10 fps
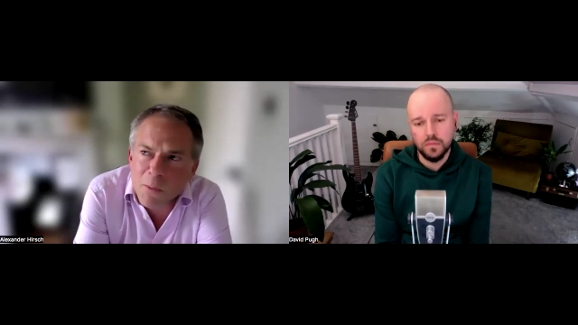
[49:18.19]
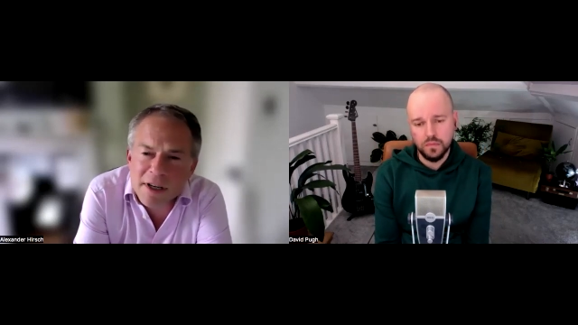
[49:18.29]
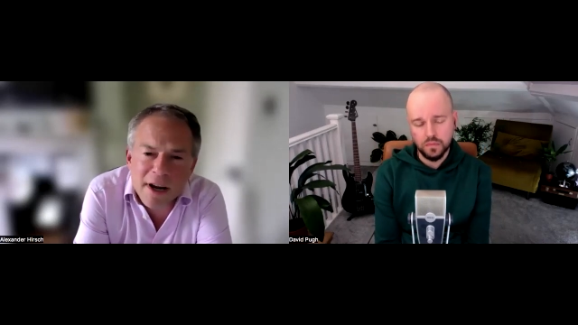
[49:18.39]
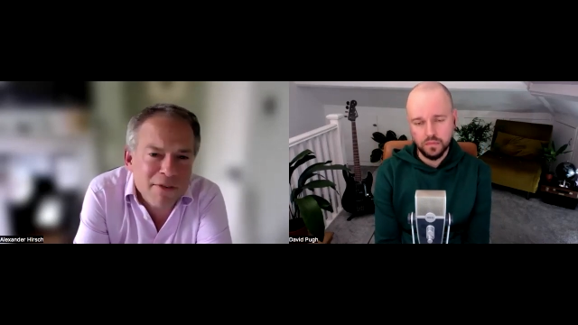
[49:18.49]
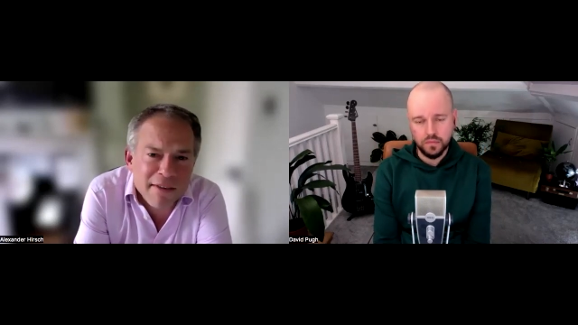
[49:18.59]

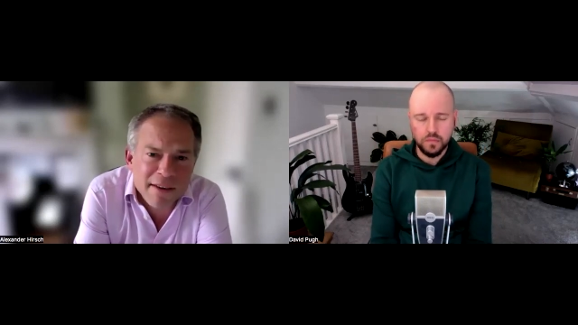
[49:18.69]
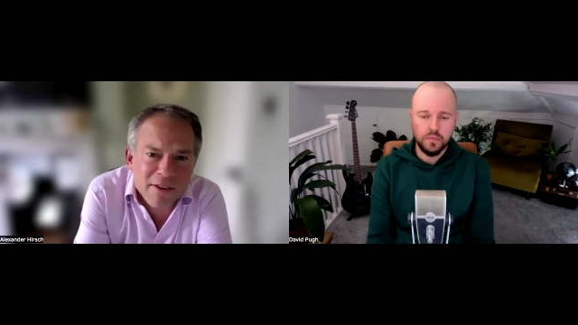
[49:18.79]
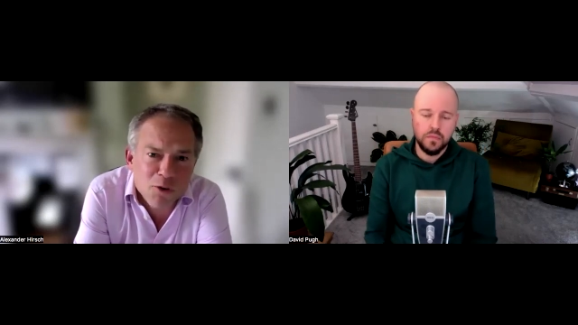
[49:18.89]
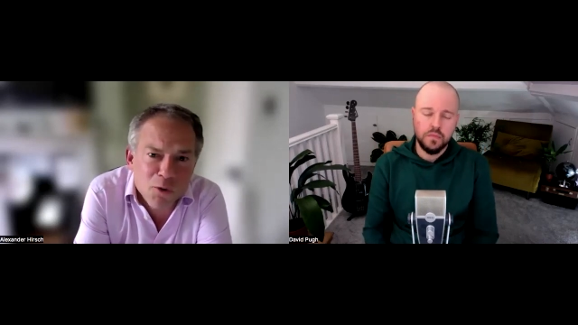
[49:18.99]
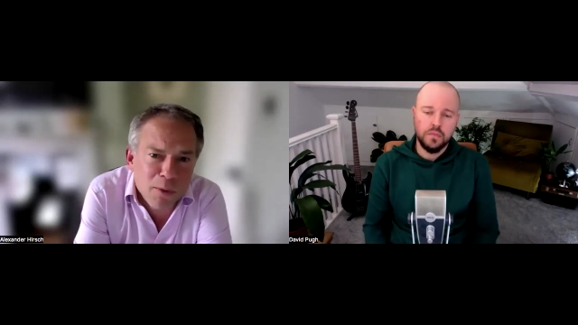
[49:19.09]
Speaker 1: which have
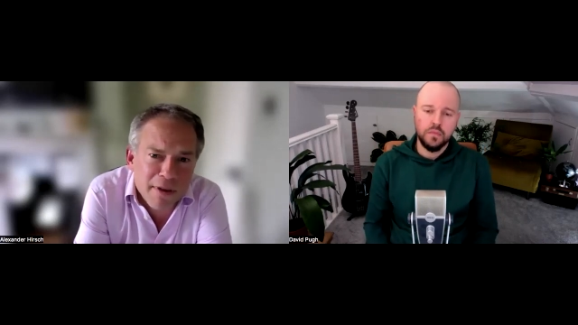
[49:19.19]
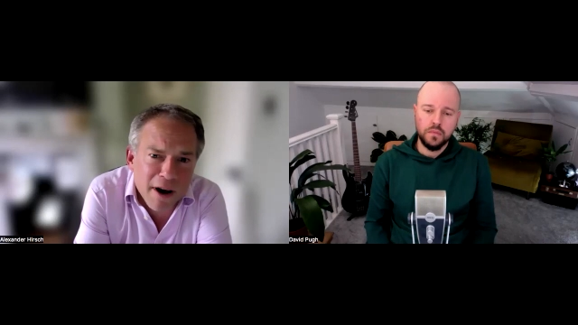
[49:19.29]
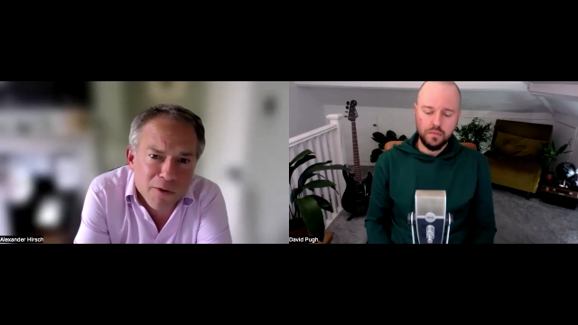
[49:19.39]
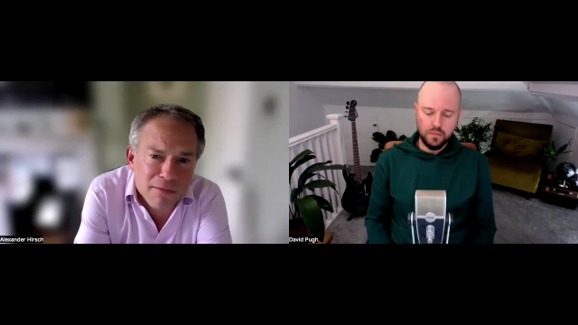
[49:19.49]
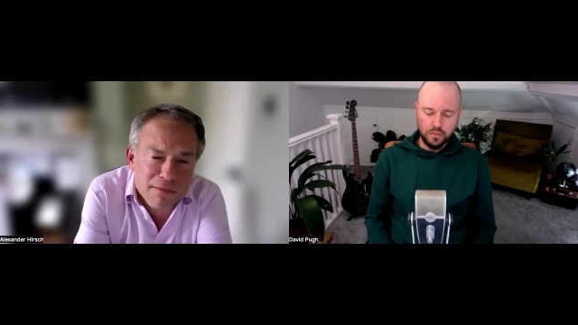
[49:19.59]
nothing to do with
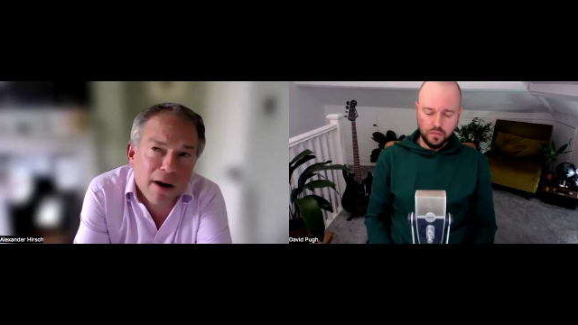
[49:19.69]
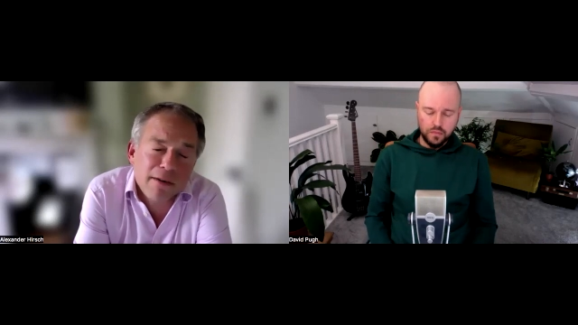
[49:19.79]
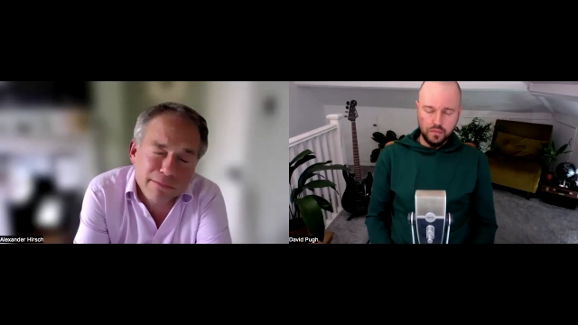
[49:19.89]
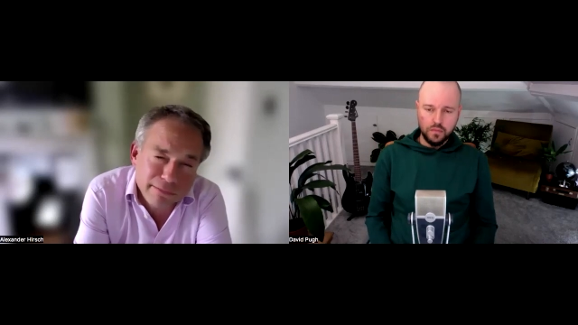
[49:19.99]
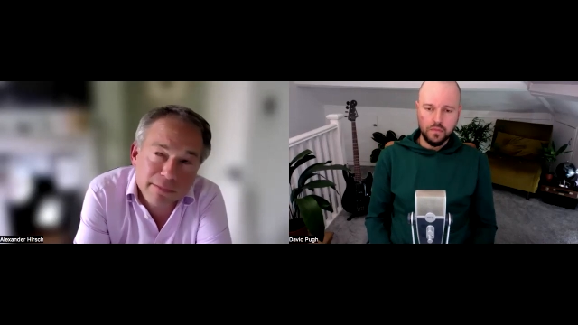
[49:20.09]
us, but